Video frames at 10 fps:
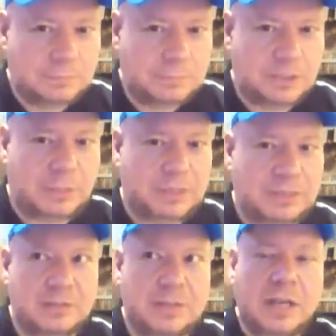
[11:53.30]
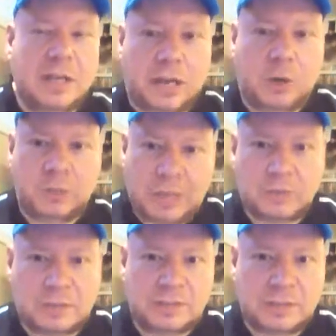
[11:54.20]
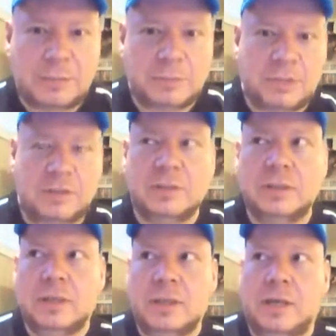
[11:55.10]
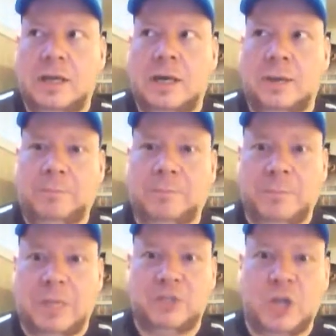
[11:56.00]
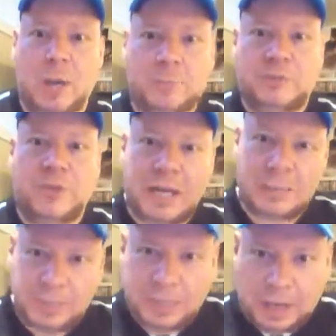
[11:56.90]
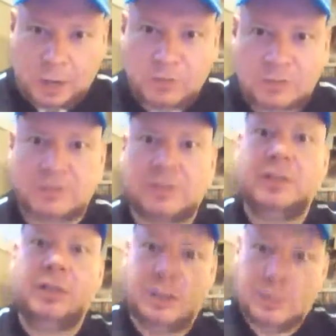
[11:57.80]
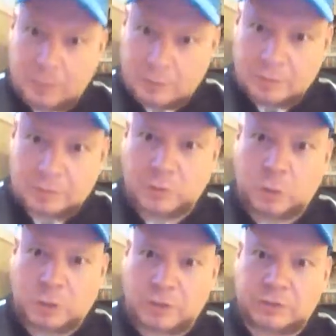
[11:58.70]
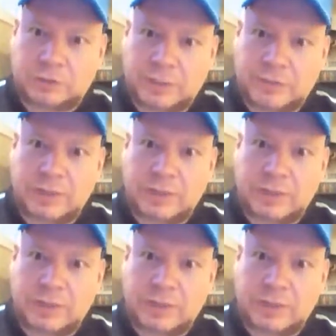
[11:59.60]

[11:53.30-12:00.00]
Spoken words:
Does that make sense? I owned houses in Edmonton. My job provided me a house to live